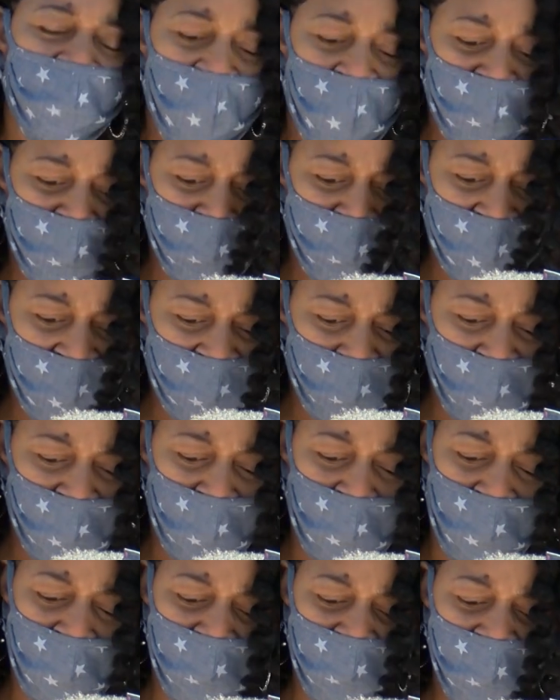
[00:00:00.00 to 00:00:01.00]
Dr.
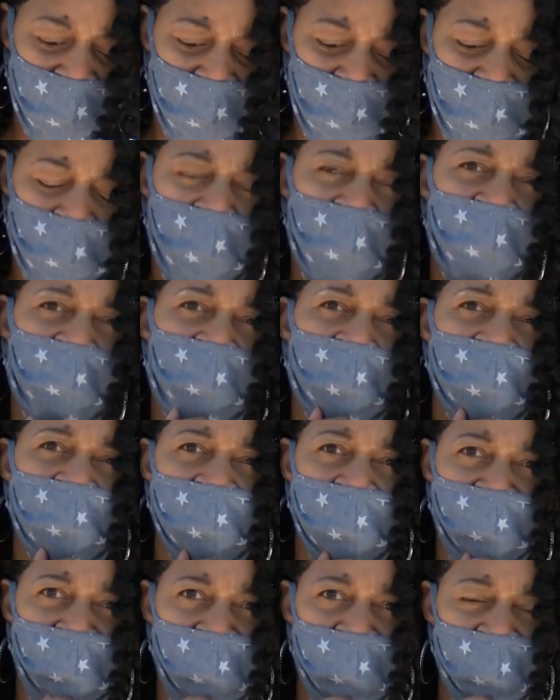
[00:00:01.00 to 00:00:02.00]
Desmond Carson, who is a
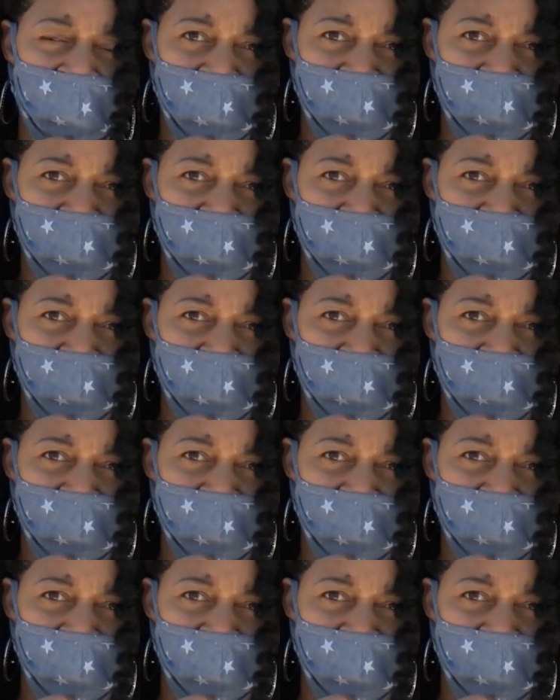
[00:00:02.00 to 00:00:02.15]
physician